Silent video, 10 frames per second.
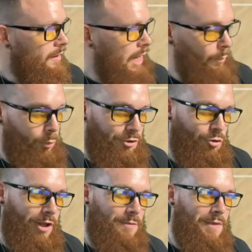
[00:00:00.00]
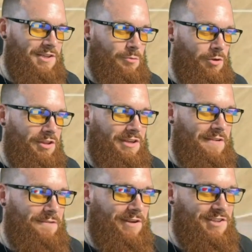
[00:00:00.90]
I really do like messing with the
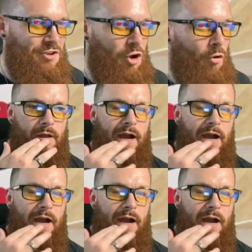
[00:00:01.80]
defense, though.